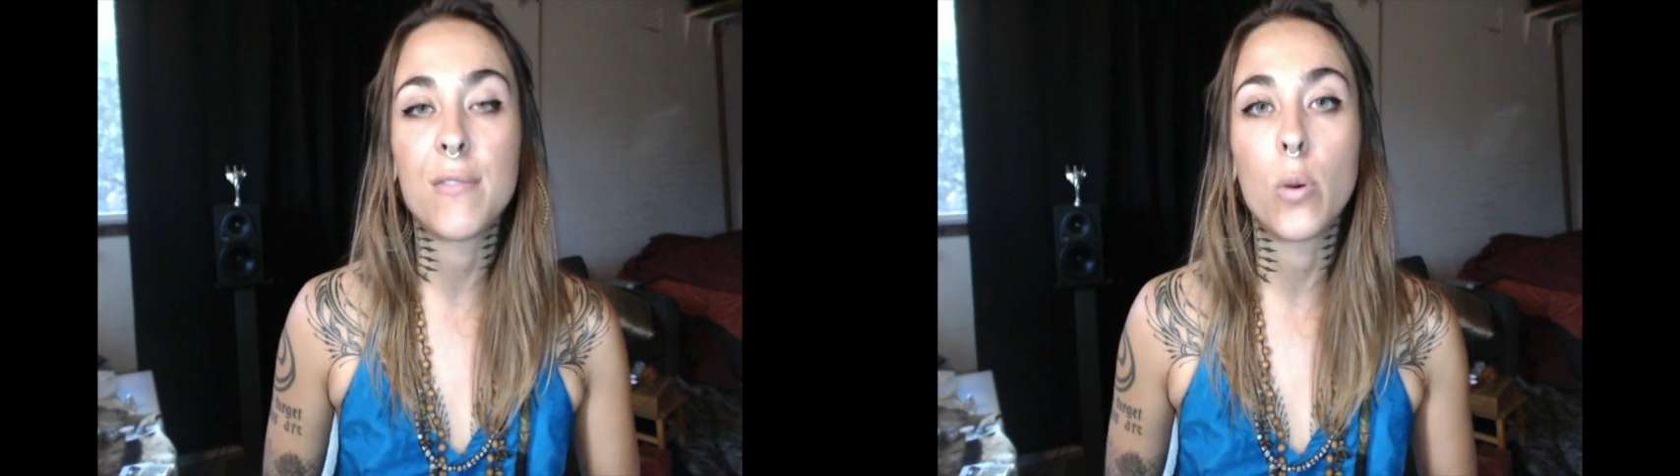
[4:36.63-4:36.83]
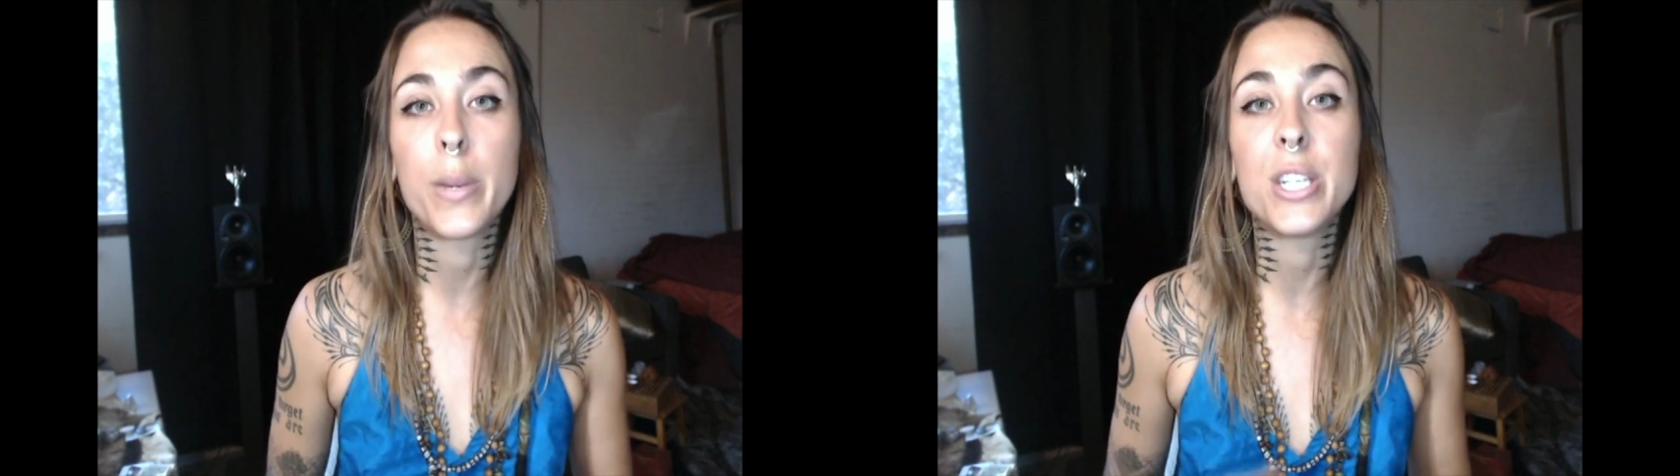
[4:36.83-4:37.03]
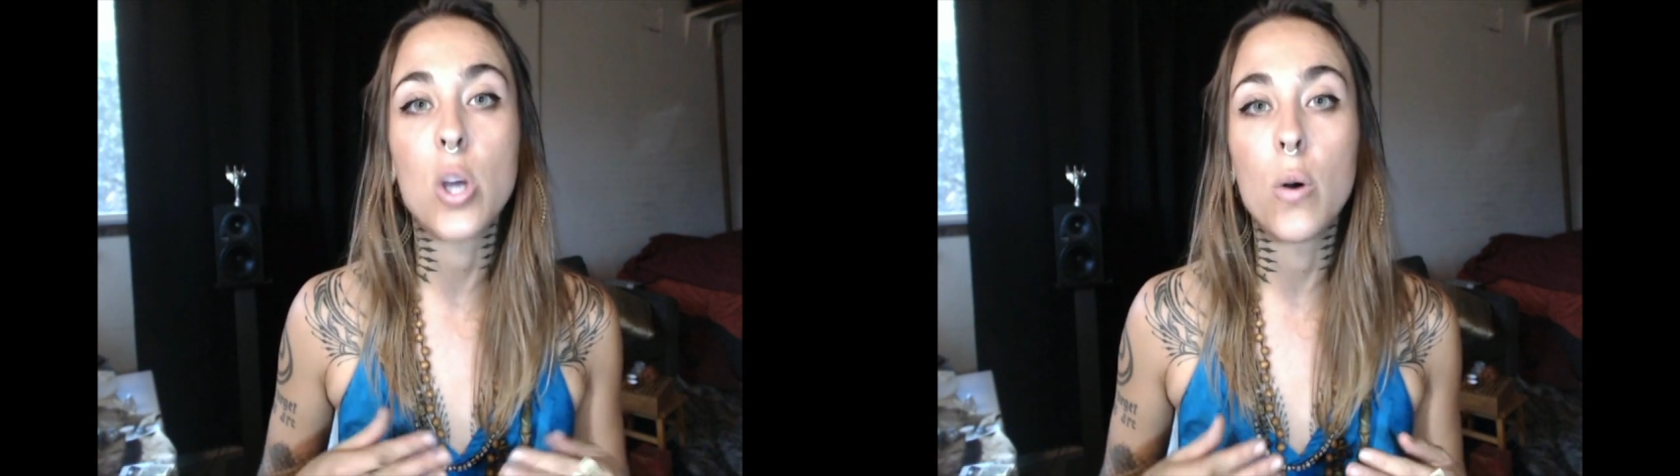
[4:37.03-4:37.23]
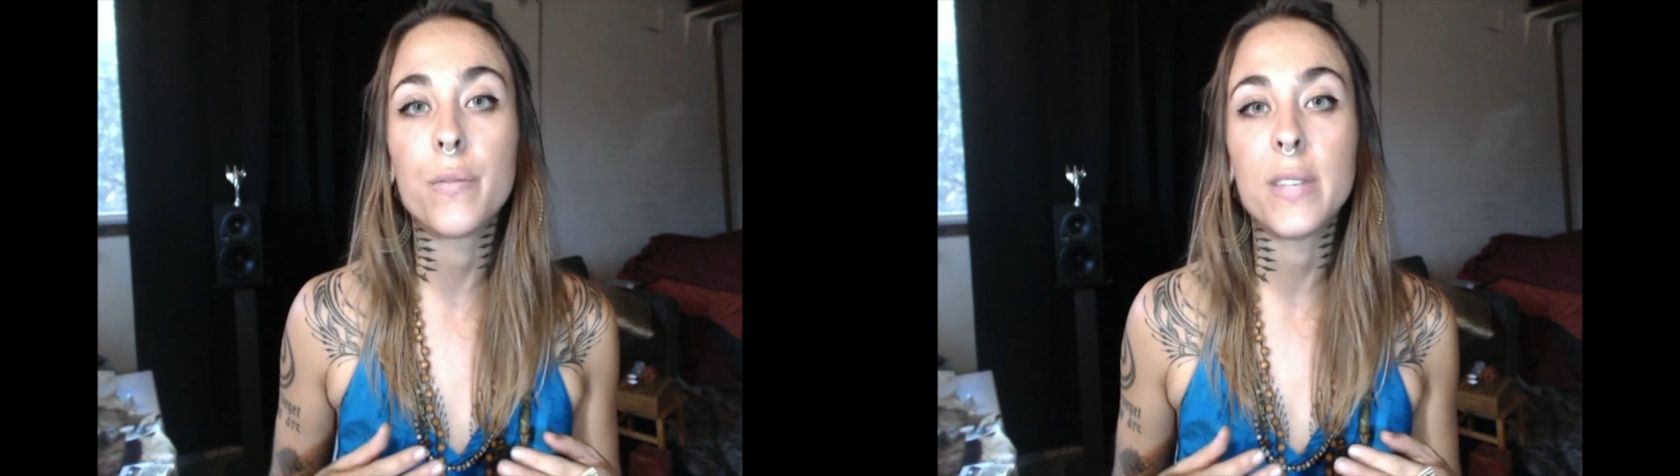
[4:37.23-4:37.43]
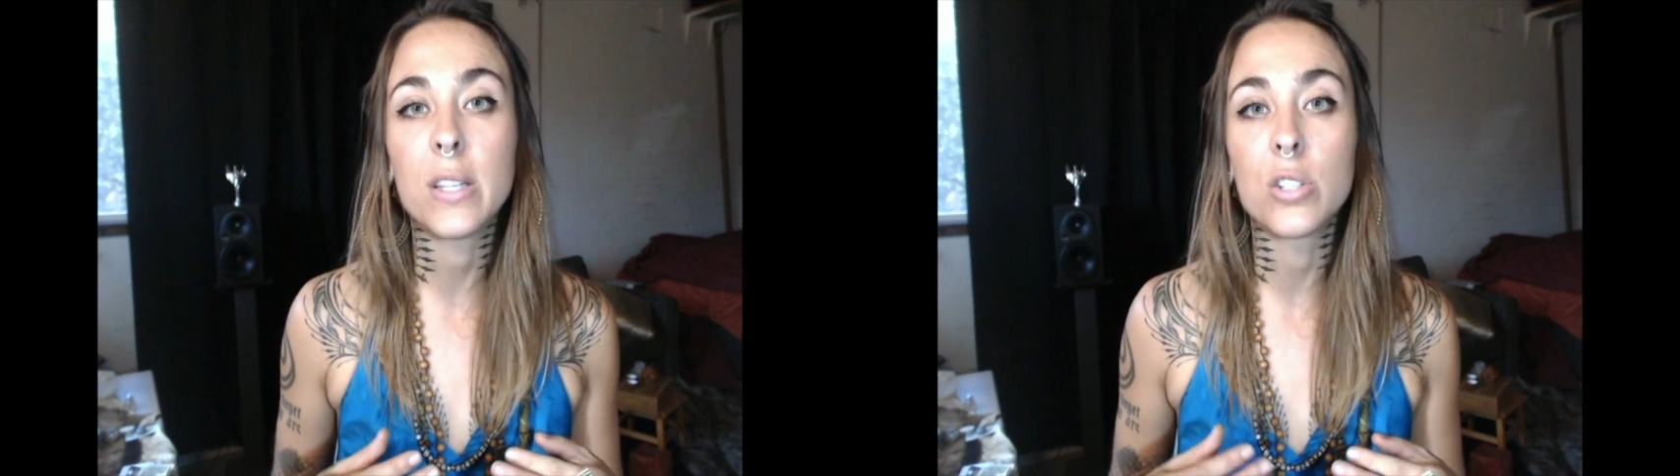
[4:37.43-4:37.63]
where we don't
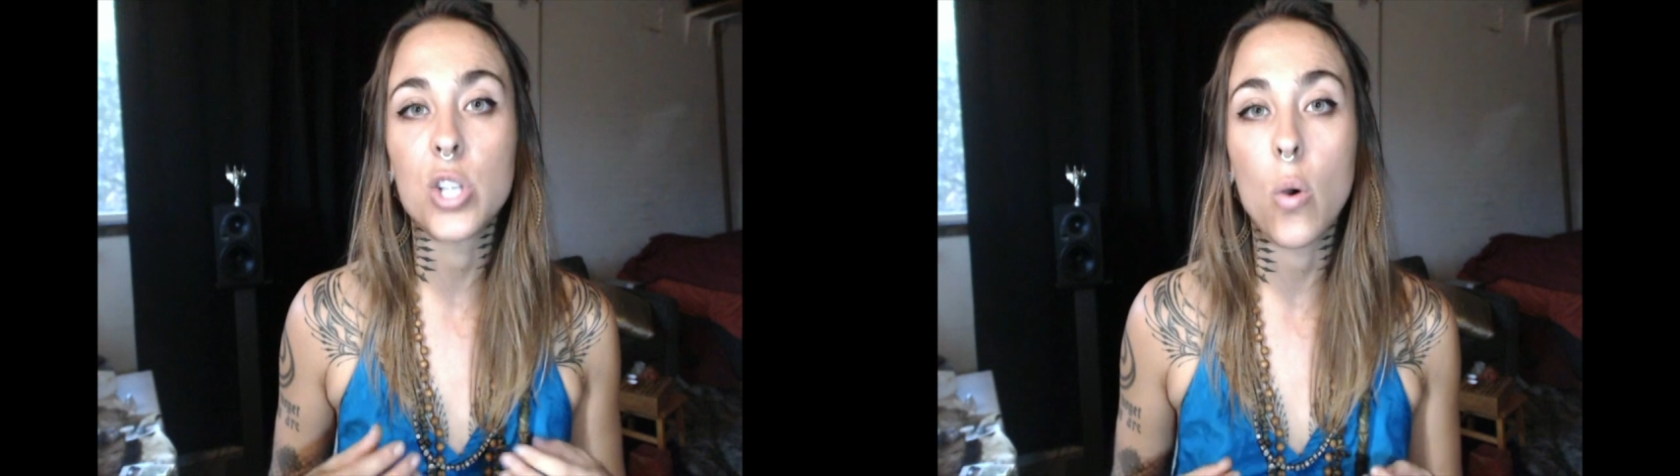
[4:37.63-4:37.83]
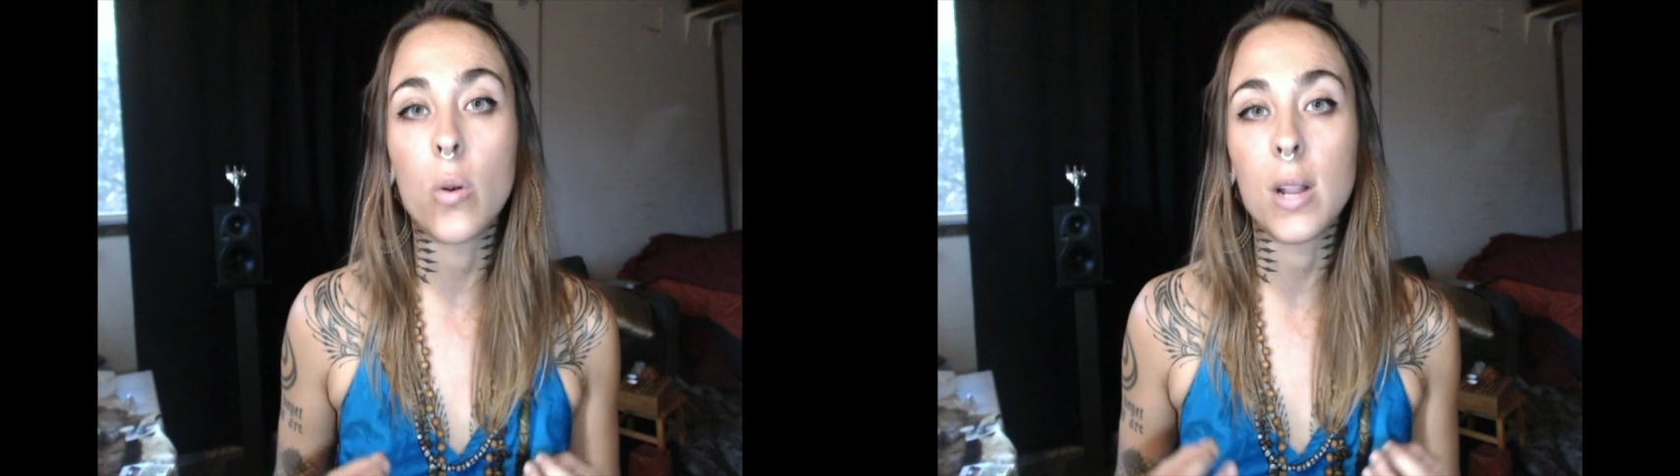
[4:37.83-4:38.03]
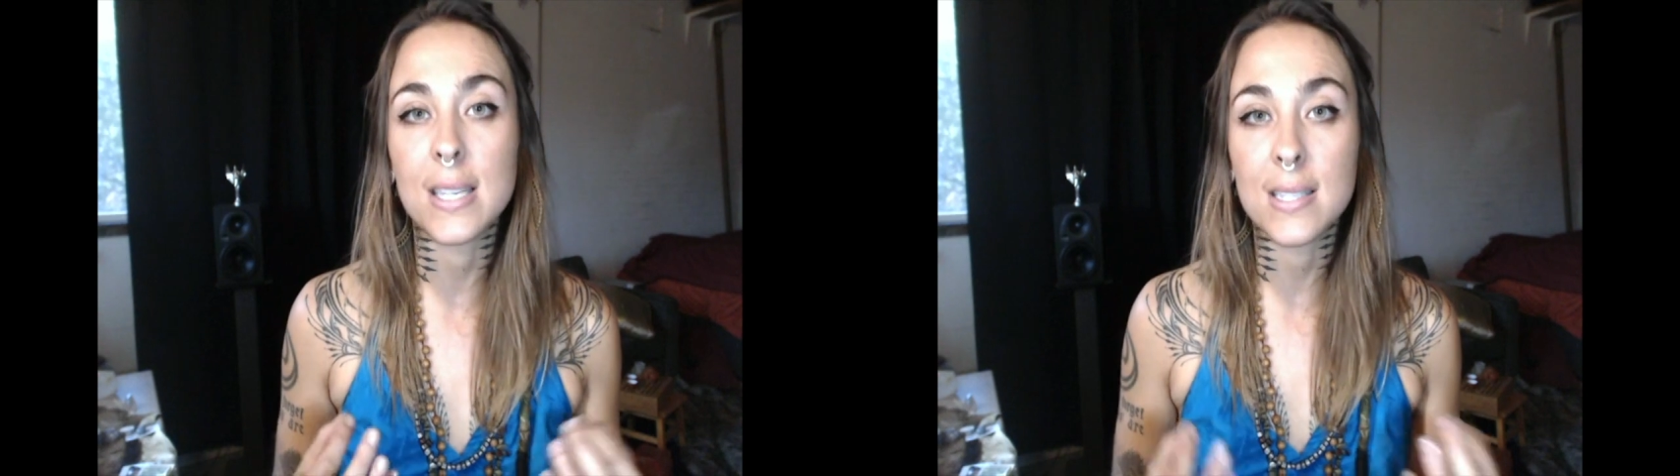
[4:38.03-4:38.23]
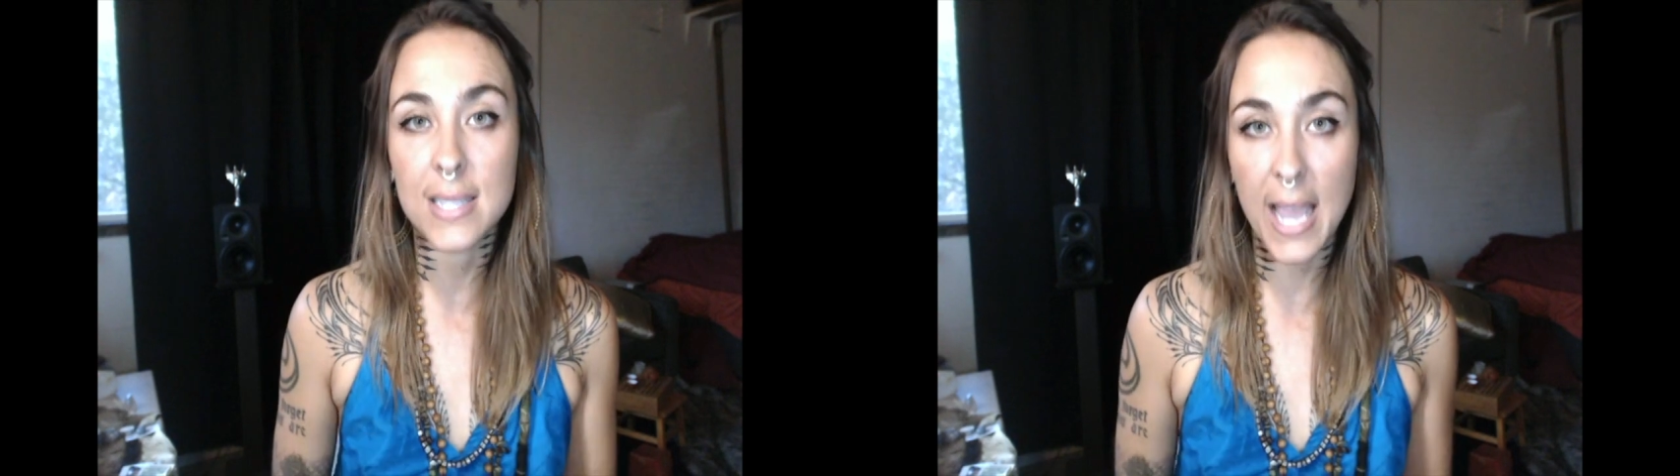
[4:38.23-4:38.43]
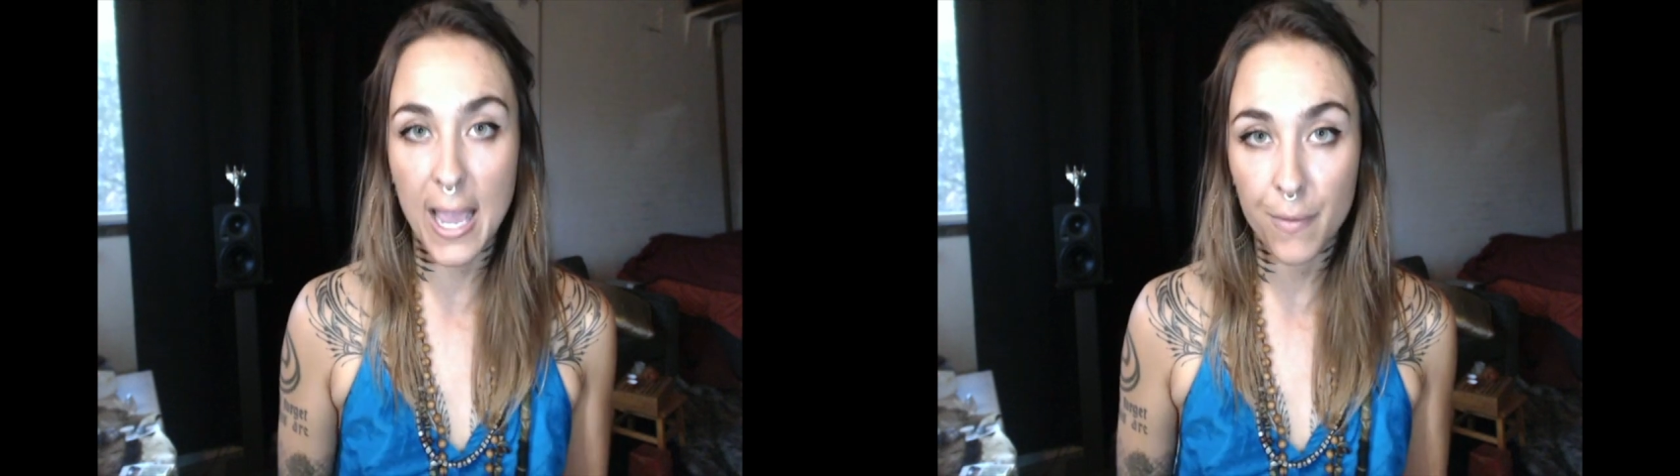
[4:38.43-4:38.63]
feel totally
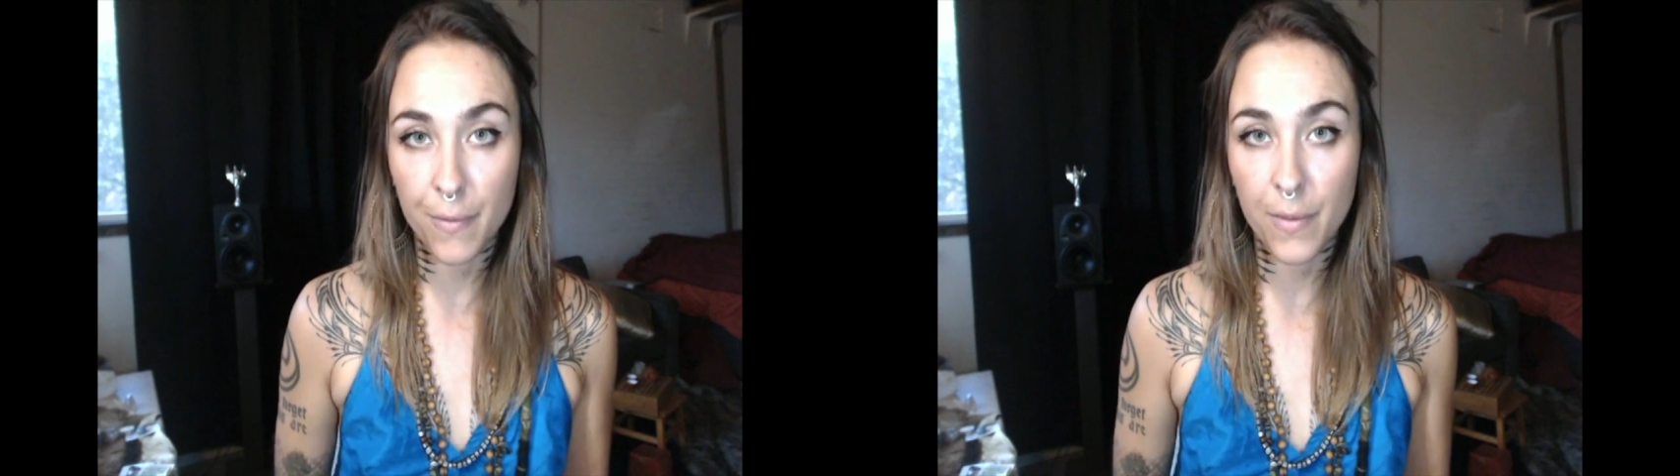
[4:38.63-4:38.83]
safe